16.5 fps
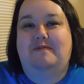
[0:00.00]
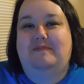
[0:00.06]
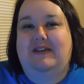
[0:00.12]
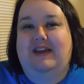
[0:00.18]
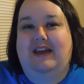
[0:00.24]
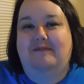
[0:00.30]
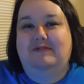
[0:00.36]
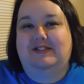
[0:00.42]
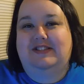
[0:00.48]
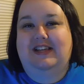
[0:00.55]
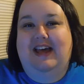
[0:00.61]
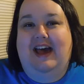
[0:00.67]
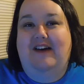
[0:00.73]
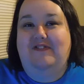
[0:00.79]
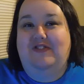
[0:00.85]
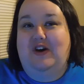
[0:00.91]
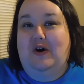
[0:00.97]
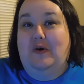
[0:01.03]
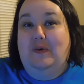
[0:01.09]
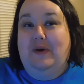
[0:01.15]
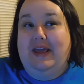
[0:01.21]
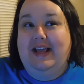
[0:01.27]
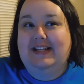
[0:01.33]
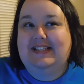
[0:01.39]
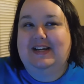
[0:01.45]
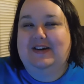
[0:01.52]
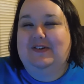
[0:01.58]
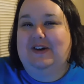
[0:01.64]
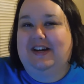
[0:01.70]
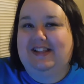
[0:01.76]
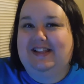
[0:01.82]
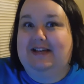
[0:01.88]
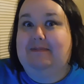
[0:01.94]
be able to have the whole week to
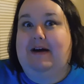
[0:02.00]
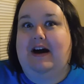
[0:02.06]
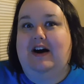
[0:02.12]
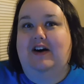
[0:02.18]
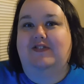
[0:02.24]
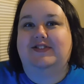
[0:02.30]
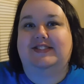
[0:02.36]
work them off.